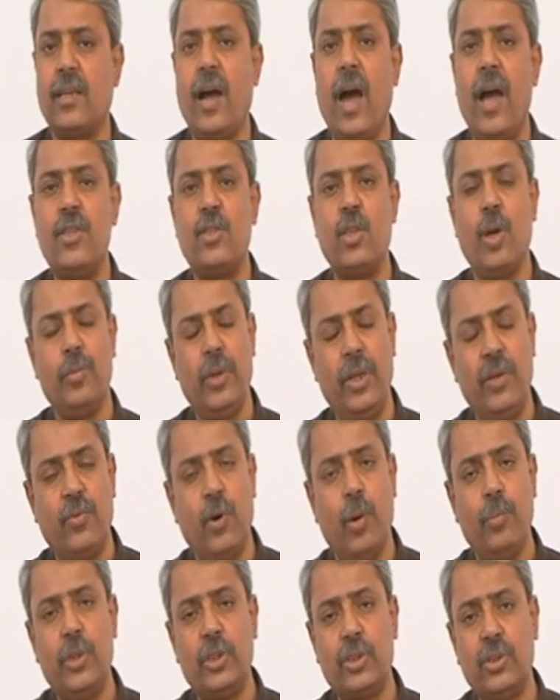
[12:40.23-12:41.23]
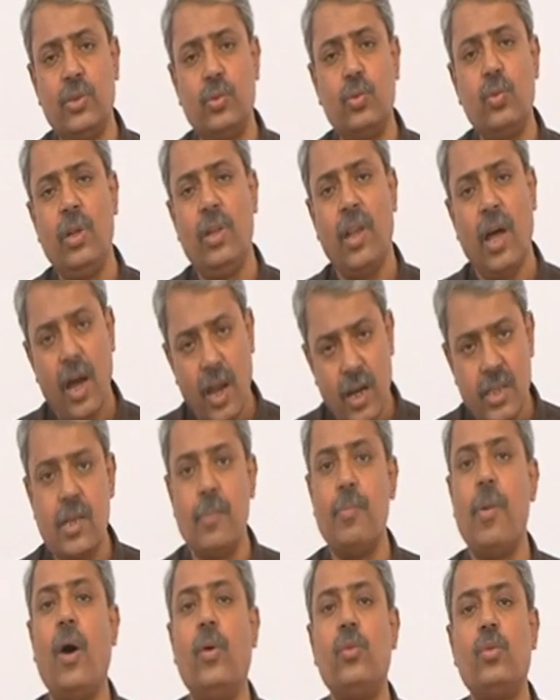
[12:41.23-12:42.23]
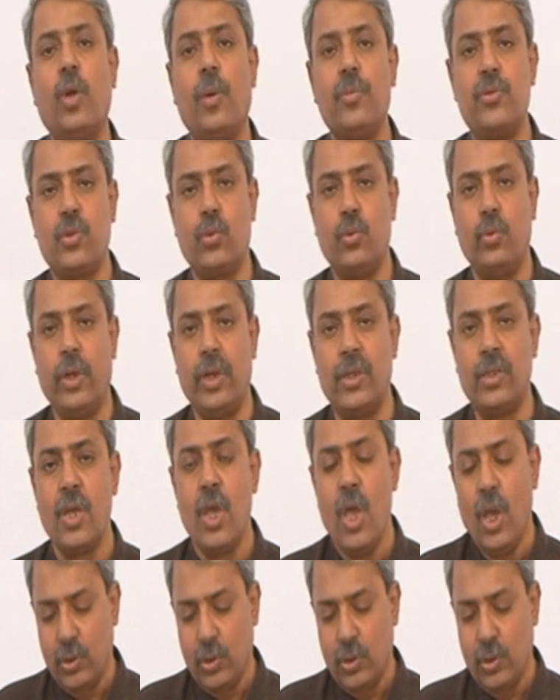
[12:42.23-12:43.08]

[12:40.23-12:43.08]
kinds of information to large amount of students,